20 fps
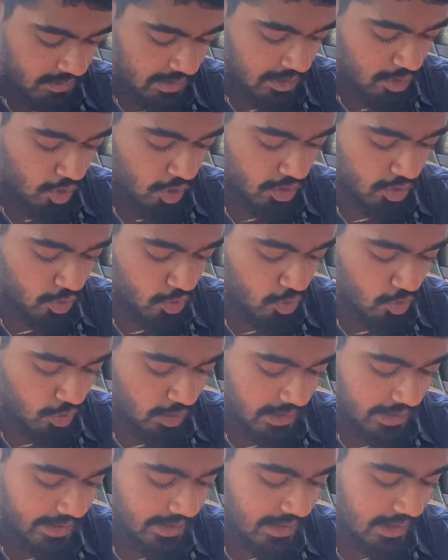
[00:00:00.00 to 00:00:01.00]
We'll go to
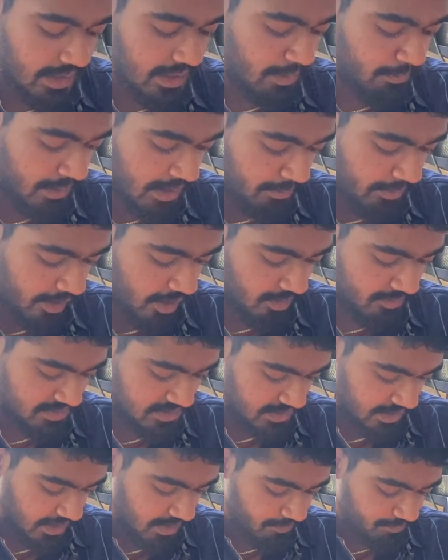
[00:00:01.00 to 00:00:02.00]
clinical and applied
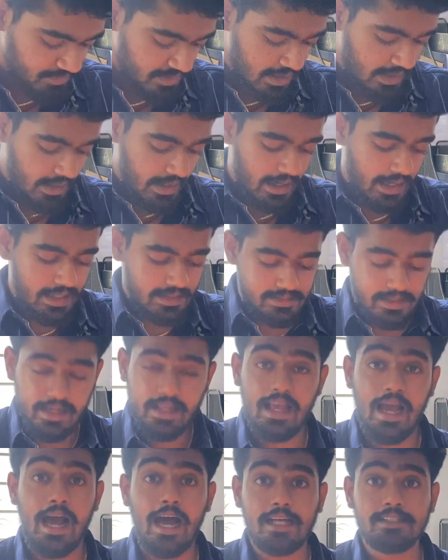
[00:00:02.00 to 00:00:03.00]
biochemistry.
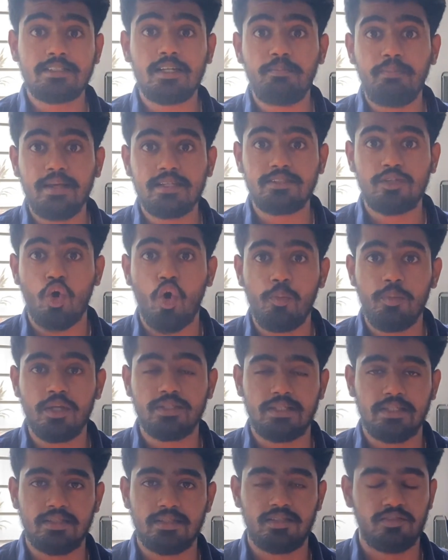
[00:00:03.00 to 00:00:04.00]
Study acid-base
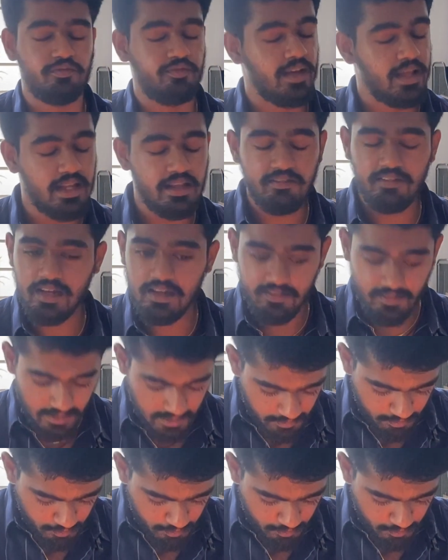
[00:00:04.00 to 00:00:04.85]
homeostasis. Very, very, very